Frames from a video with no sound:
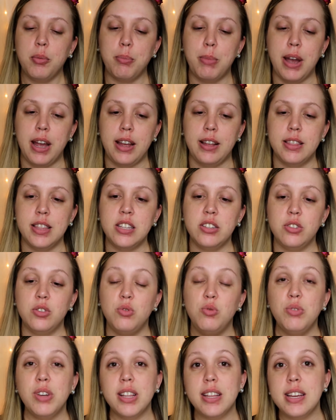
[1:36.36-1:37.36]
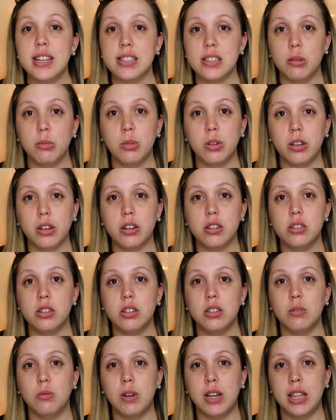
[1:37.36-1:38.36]
But this is really similar
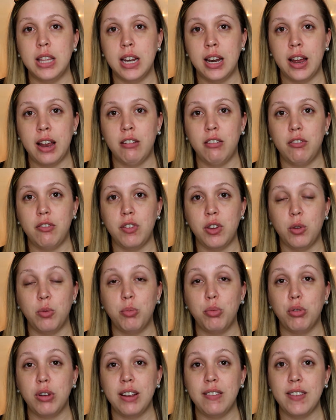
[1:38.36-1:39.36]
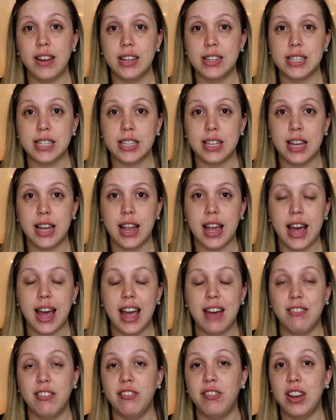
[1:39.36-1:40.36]
to the one that I reviewed previously. I
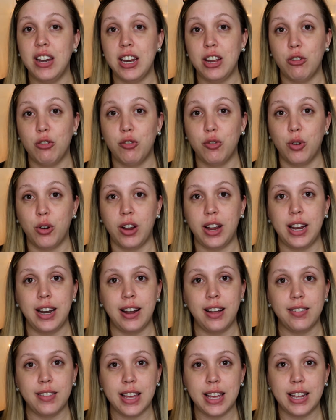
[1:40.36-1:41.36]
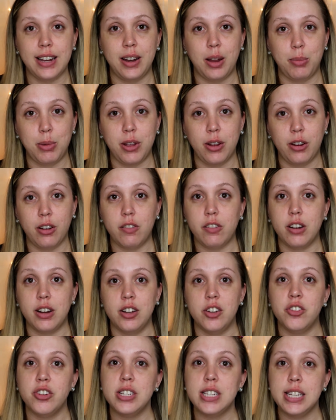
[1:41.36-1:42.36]
have a video for it, and I'll link it up here if you're
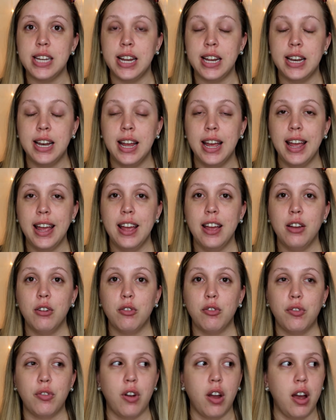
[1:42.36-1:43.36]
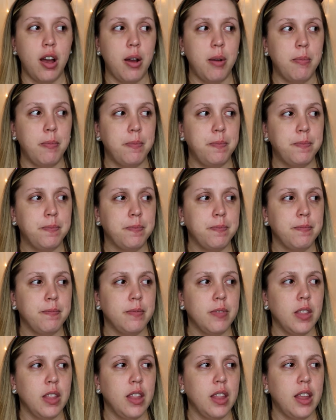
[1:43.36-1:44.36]
interested. From,
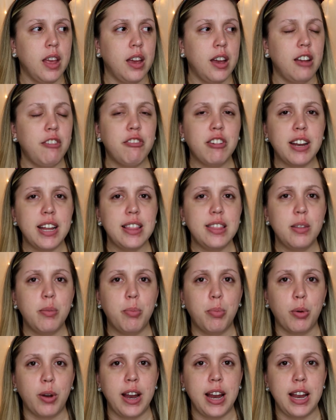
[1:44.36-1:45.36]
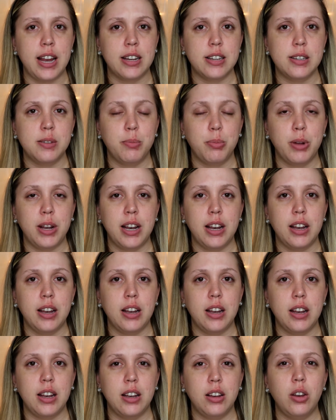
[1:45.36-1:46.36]
I forget the brand, but
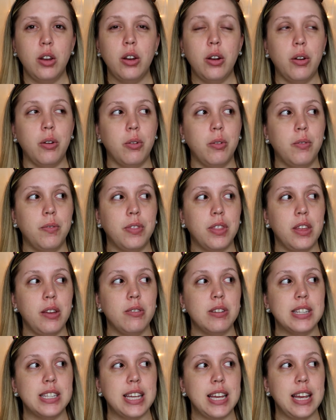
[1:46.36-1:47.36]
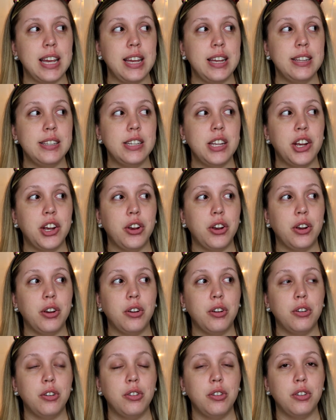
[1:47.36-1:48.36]
no, it was
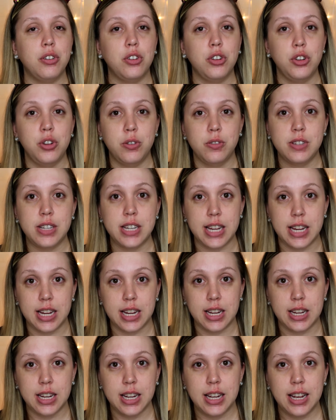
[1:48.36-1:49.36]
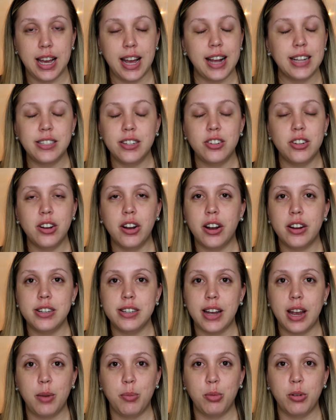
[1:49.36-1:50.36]
Edible Beauty. I had such a
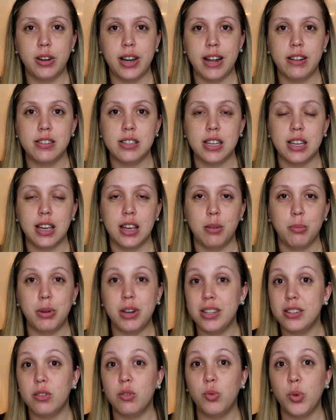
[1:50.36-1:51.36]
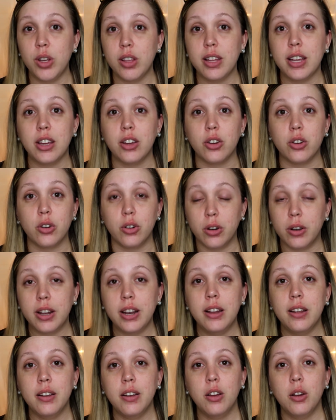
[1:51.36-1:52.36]
hard time pronouncing it, but it's a really
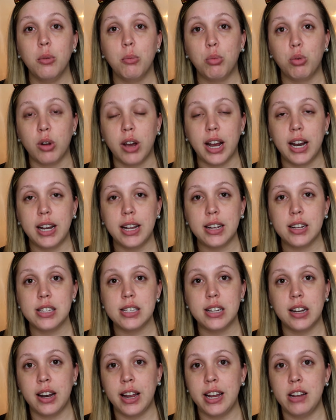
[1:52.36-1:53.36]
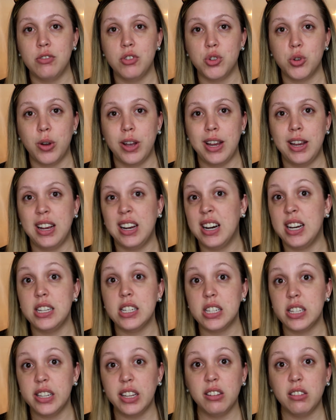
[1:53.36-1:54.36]
good product, and I enjoy it, and I
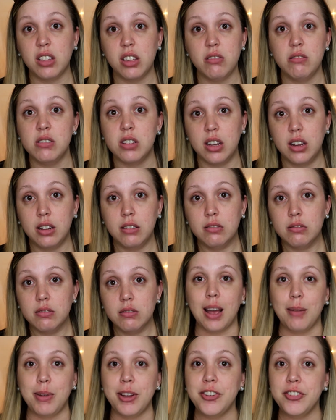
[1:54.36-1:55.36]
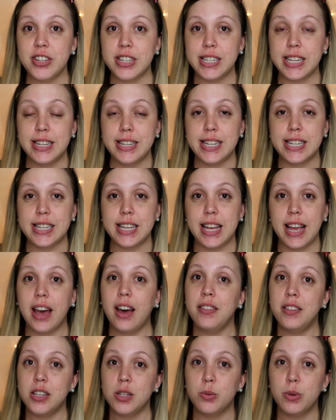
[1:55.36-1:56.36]
still use it. I'm interested to see
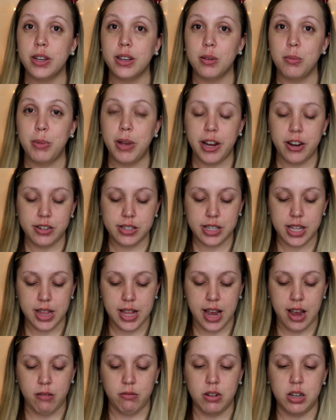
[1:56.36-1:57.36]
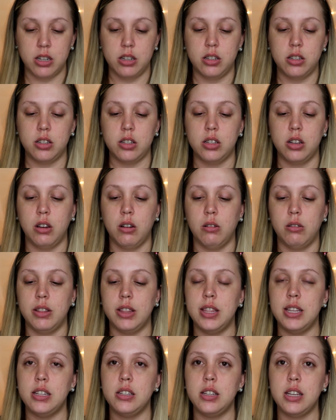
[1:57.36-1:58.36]
how this one compares to that one. So
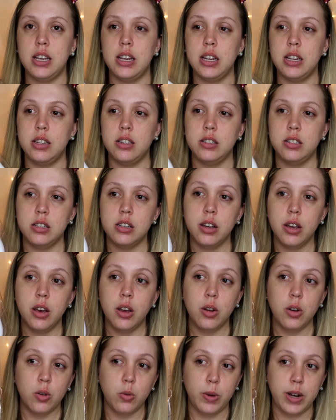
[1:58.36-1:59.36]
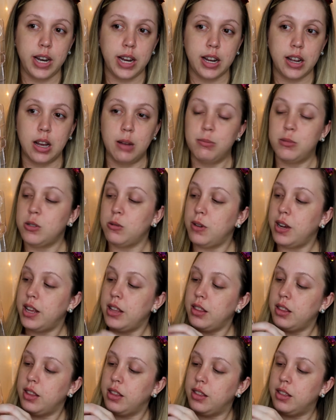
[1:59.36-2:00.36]
this is what it comes with.